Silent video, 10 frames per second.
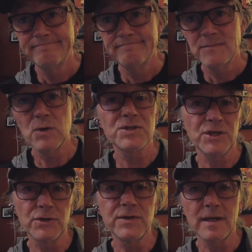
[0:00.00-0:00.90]
You know, it's a
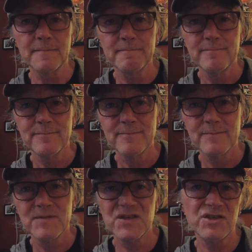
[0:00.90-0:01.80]
good thing.
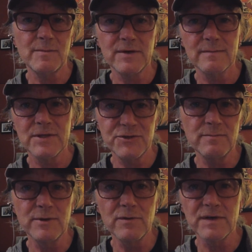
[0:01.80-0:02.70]
It's the summer. It should
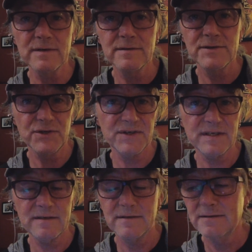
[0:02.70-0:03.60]
be over, shouldn't it?
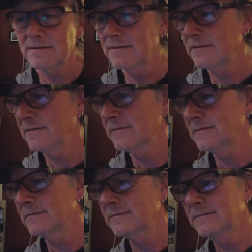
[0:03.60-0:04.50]

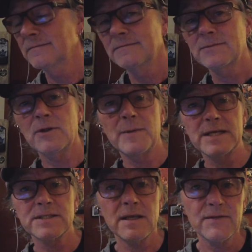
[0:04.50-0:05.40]
All the
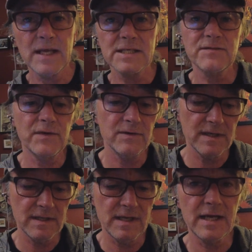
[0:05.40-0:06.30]
best. Thanks for
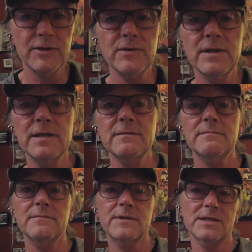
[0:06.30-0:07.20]
hanging out tonight.
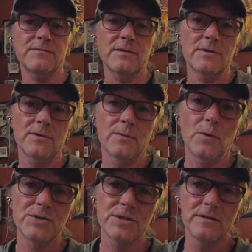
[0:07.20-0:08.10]
Thanks for
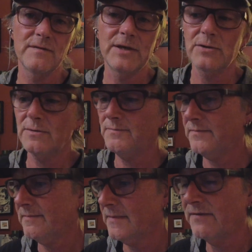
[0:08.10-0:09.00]
watching the video.
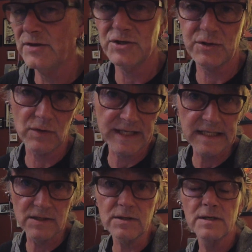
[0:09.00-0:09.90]
If you're still
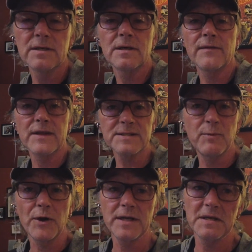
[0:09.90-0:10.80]
here at this
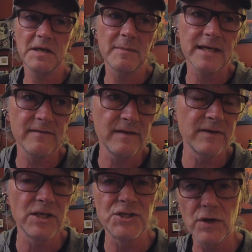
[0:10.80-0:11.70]
point, you might have even
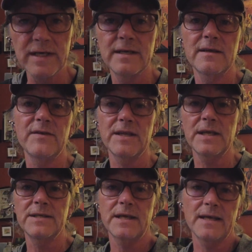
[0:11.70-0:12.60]
enjoyed it. If you
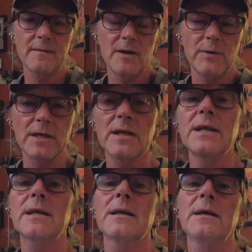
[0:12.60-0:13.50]
did, you can give me a wee like.